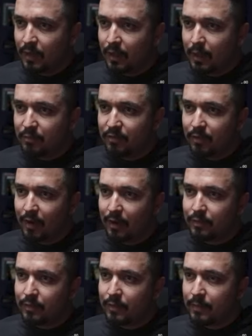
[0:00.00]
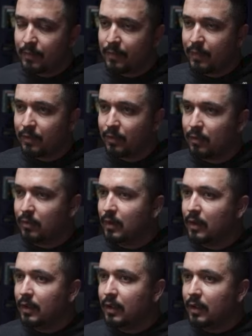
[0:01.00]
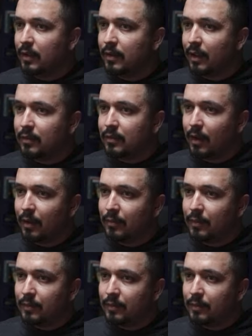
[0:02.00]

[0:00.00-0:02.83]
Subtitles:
M5. So that's YAM.